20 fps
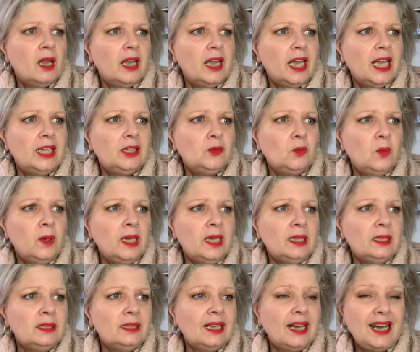And
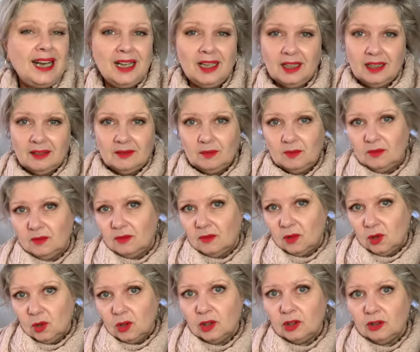when I
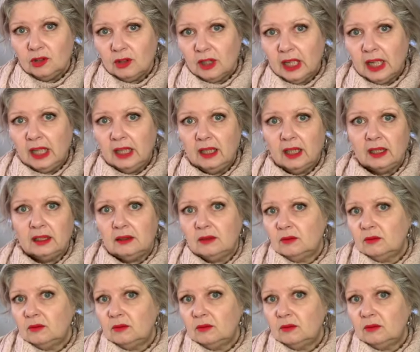looked again at